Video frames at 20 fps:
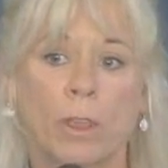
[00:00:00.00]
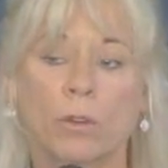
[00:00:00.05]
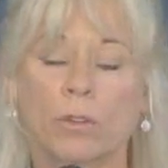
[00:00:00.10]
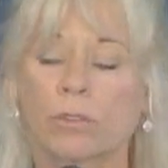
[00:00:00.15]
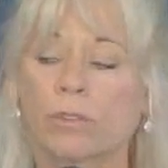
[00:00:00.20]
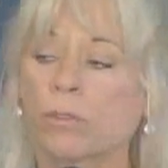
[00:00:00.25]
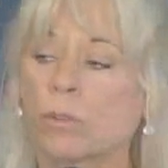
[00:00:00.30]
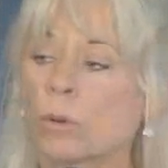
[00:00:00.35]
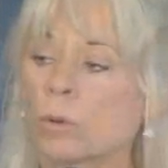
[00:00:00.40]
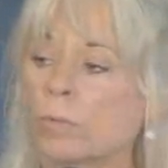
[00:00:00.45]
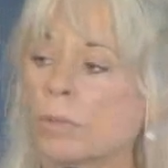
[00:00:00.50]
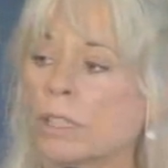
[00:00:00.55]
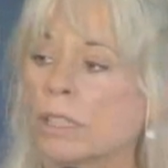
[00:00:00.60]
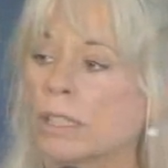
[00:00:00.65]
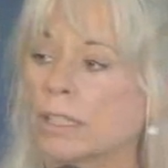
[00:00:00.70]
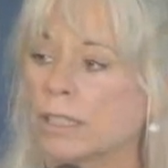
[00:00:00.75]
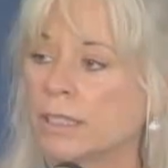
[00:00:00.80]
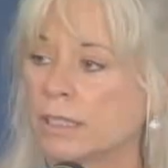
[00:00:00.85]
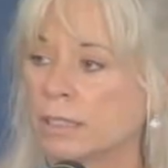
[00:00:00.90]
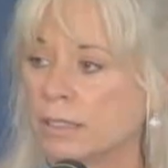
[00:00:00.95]
or
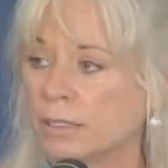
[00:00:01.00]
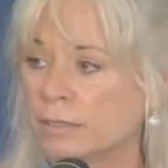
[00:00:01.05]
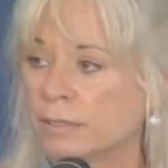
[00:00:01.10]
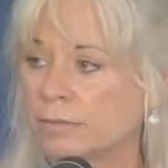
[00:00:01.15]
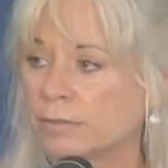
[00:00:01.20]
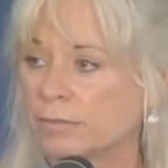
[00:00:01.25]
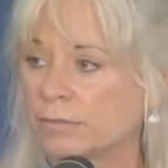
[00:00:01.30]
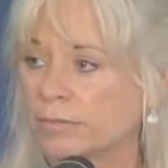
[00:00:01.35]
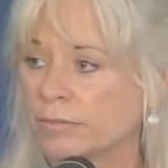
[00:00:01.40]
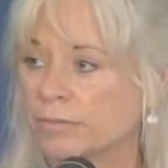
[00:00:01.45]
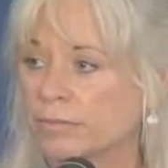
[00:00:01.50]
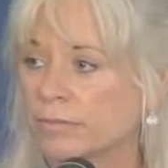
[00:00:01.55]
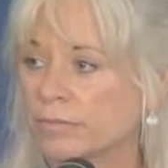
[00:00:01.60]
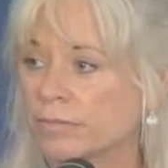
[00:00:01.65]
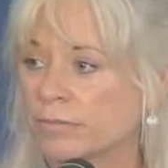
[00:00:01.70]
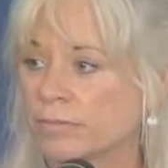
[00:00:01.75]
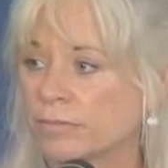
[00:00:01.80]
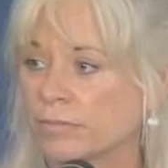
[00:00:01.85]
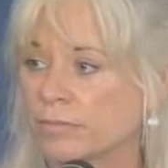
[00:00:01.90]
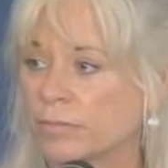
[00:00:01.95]
formulated
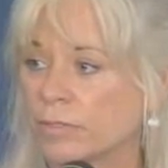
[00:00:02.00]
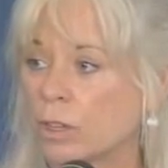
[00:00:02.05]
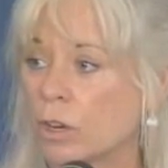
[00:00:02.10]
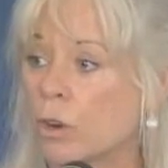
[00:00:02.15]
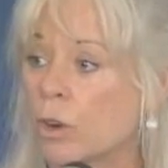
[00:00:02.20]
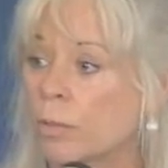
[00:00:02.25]
or